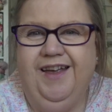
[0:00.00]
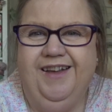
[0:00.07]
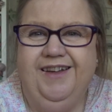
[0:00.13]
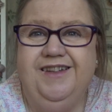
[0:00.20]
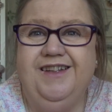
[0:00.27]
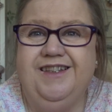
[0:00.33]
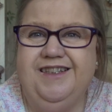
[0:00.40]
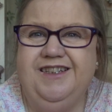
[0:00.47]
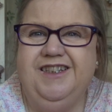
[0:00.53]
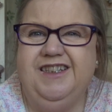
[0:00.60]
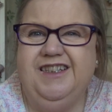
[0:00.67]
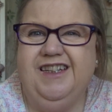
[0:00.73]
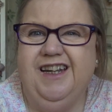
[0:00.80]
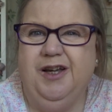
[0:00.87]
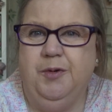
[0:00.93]

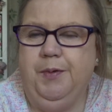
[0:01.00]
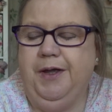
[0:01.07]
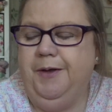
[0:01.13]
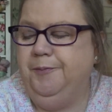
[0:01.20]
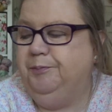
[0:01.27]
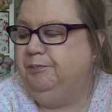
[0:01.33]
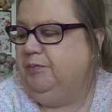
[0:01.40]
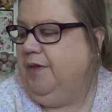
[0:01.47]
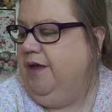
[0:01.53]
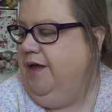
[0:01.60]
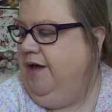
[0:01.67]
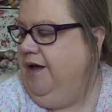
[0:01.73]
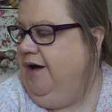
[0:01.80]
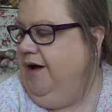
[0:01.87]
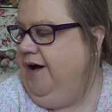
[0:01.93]
Just a little bit.
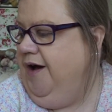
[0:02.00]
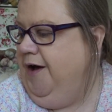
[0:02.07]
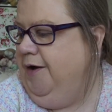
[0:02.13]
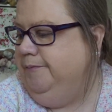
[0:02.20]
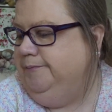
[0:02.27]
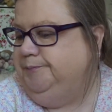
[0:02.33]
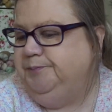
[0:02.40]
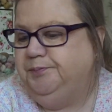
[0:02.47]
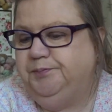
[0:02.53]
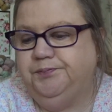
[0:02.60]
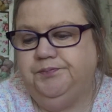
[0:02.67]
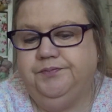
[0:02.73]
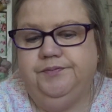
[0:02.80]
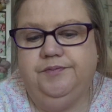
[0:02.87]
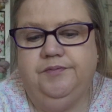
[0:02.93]
So
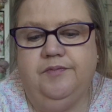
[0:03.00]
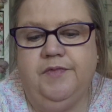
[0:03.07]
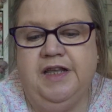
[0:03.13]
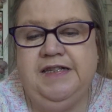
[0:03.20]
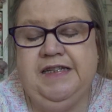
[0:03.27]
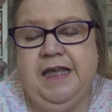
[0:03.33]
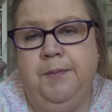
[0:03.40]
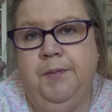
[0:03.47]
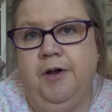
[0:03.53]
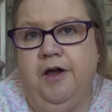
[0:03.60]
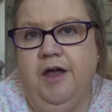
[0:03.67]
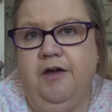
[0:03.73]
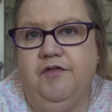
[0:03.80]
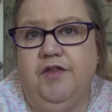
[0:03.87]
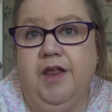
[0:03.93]
keep an
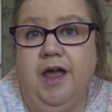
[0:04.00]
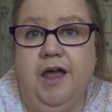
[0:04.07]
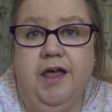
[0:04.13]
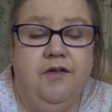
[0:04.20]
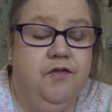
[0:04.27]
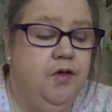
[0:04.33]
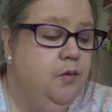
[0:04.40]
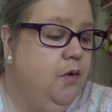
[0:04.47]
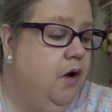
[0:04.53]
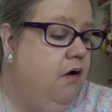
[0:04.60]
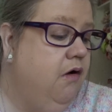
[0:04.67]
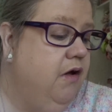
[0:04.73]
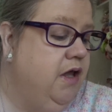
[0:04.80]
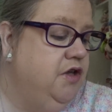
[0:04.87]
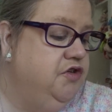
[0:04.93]
eye out for that if you
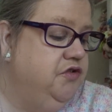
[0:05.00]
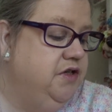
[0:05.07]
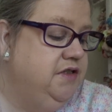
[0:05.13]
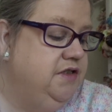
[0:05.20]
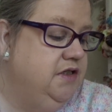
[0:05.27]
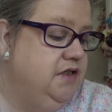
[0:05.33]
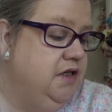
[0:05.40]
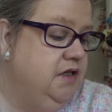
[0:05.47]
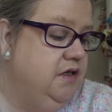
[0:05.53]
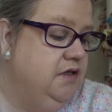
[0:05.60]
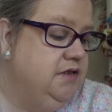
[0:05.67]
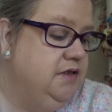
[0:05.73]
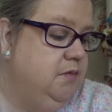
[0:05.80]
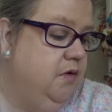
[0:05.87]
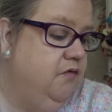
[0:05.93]
are interested in
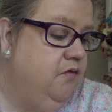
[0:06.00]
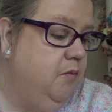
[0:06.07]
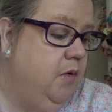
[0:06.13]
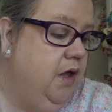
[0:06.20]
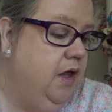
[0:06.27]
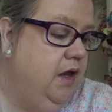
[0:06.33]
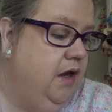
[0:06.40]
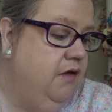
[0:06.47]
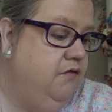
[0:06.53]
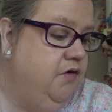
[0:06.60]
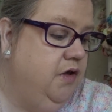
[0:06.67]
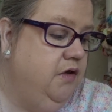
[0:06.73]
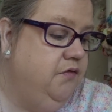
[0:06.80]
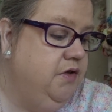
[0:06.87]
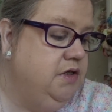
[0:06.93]
some of my
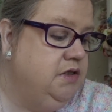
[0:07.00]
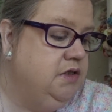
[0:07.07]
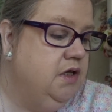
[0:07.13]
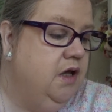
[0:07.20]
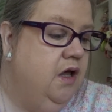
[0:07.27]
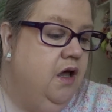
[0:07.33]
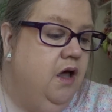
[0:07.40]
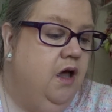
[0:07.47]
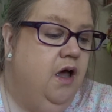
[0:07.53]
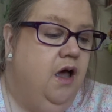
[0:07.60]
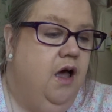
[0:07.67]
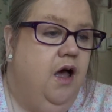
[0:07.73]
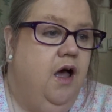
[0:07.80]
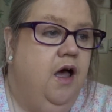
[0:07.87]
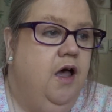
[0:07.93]
leftovers.
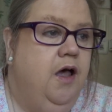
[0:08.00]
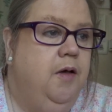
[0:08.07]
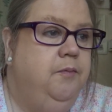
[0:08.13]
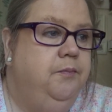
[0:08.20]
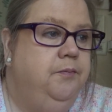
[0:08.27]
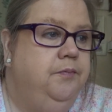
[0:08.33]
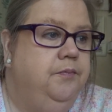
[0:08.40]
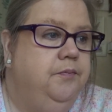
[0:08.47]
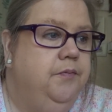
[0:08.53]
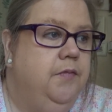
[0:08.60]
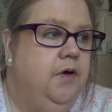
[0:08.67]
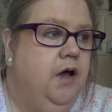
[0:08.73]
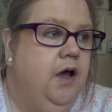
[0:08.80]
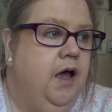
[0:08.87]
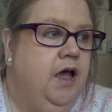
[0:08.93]

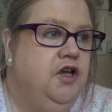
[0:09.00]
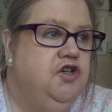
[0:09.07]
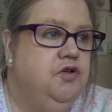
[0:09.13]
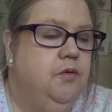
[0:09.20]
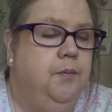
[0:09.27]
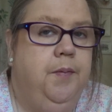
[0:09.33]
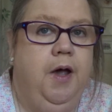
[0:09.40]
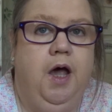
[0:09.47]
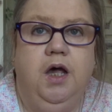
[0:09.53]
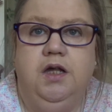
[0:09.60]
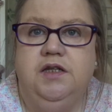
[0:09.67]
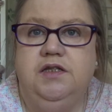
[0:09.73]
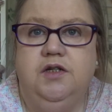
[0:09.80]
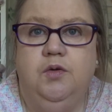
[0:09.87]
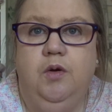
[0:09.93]
Actual
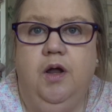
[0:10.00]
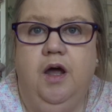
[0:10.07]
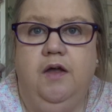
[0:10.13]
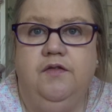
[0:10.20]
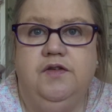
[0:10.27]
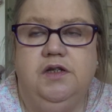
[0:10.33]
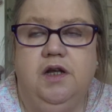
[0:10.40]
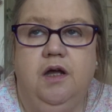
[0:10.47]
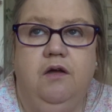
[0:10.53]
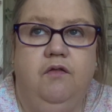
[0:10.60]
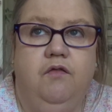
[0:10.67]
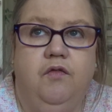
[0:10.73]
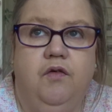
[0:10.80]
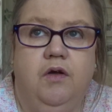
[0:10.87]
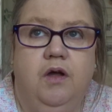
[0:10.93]
personal life stuff.